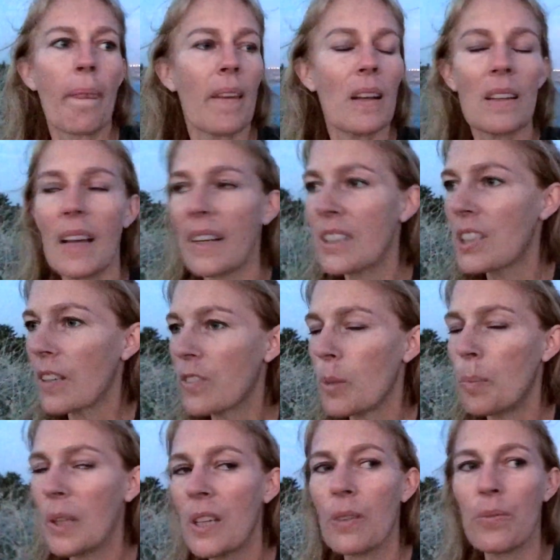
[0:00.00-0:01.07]
Allow yourself to
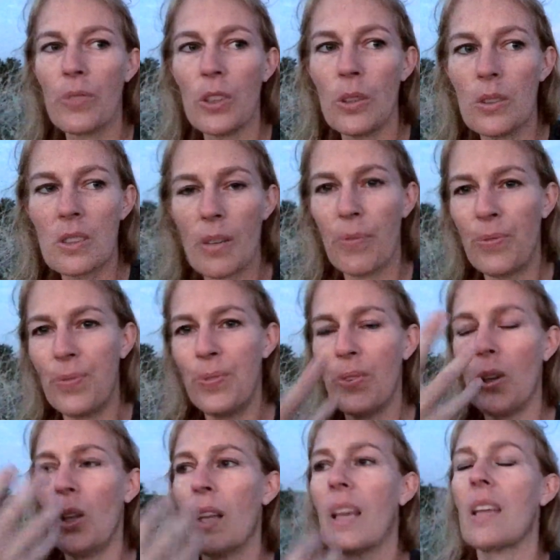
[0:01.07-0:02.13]
be confused.
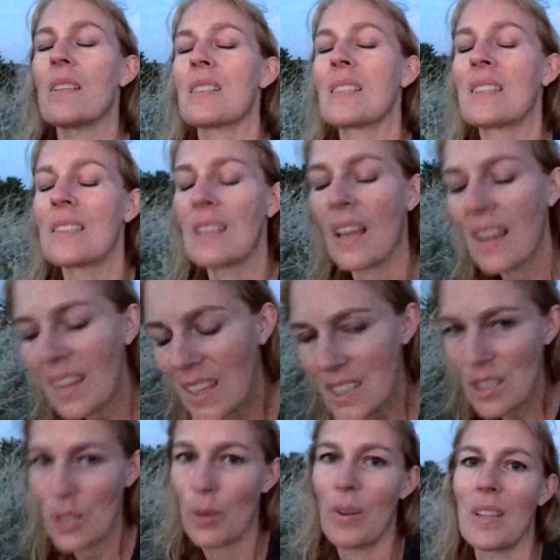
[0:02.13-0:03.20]
Fully sink
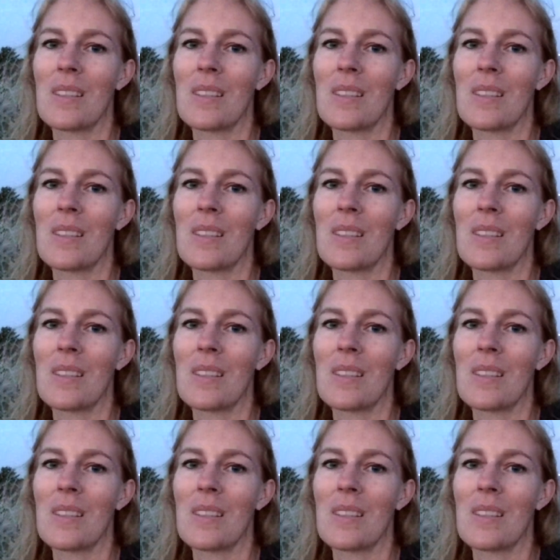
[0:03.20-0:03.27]
into it.